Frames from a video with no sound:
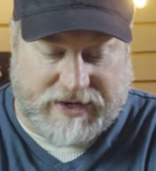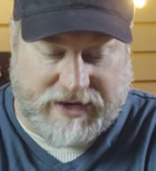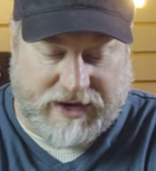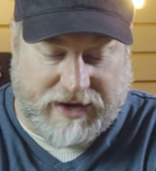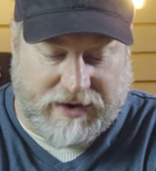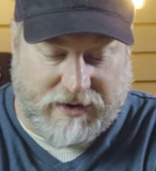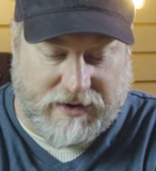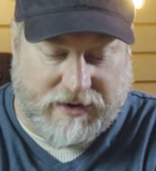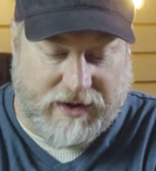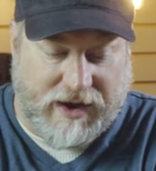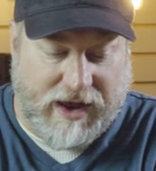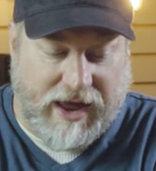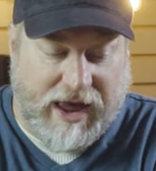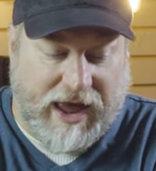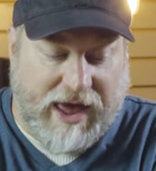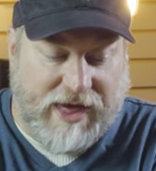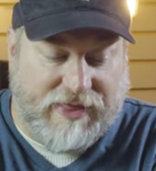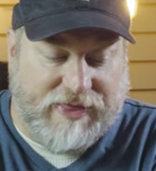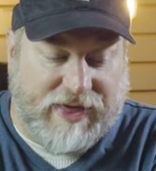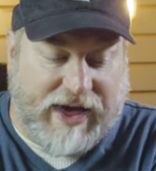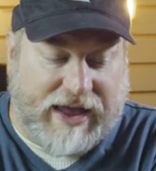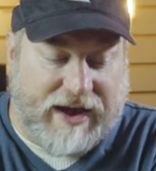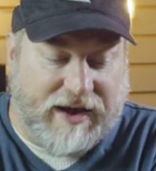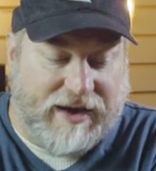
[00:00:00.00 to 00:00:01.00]
in here
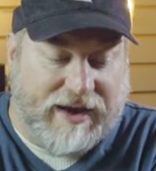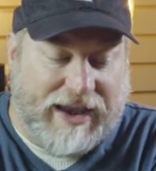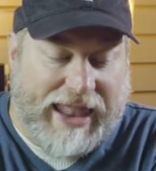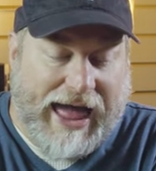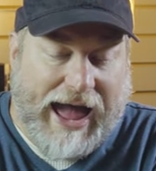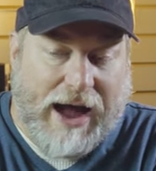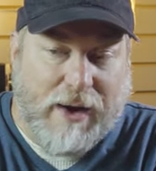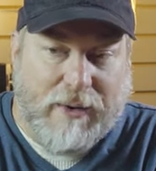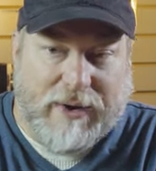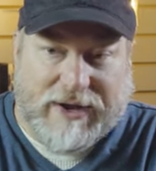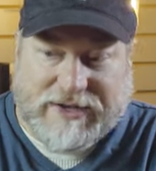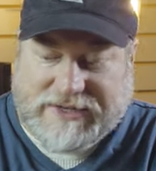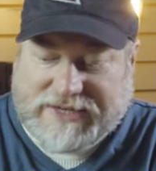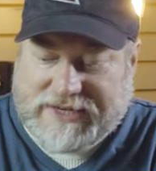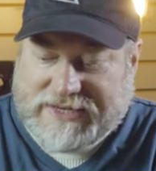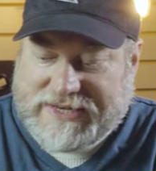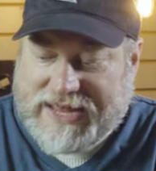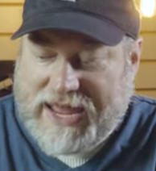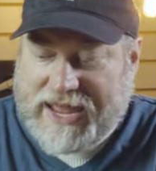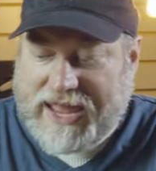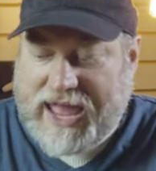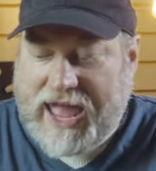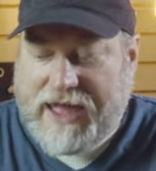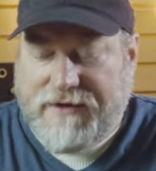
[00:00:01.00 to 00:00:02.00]
that allow it to
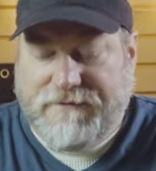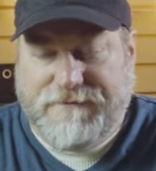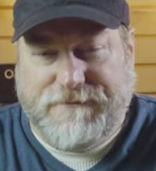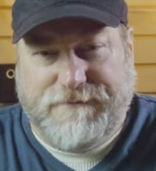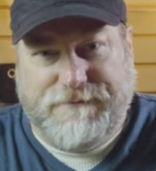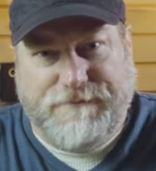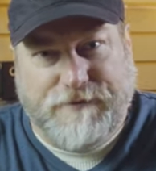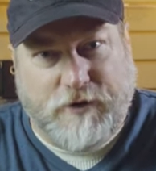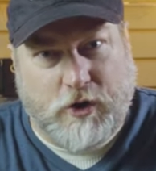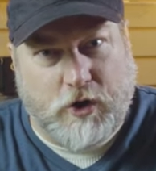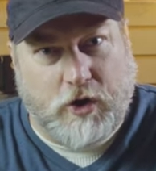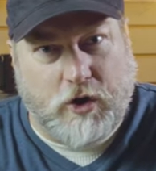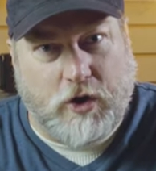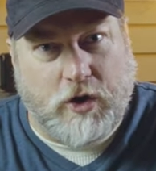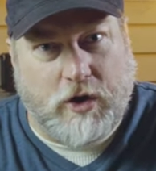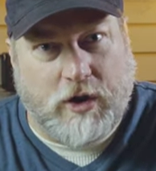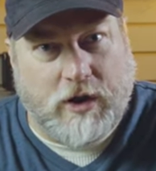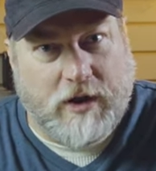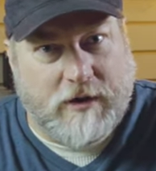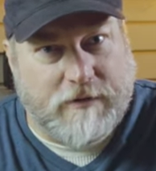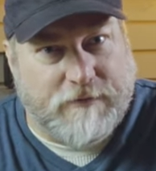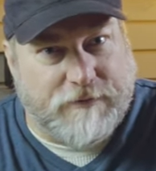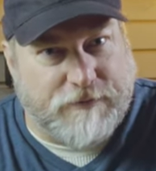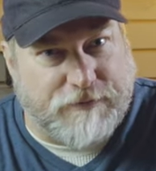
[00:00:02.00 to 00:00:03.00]
take a
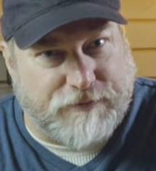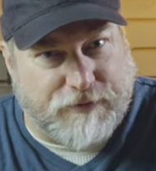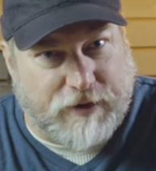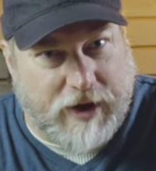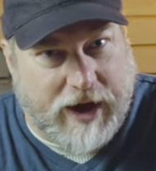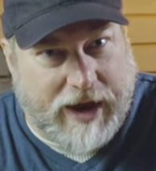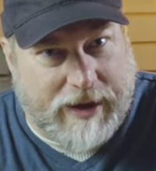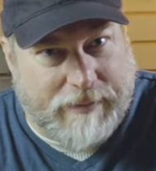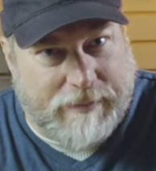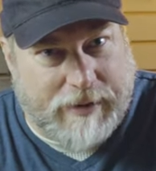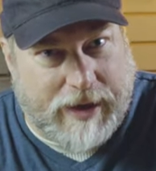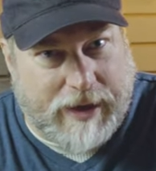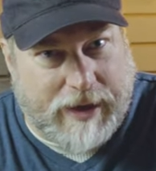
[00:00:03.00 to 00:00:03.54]
full frame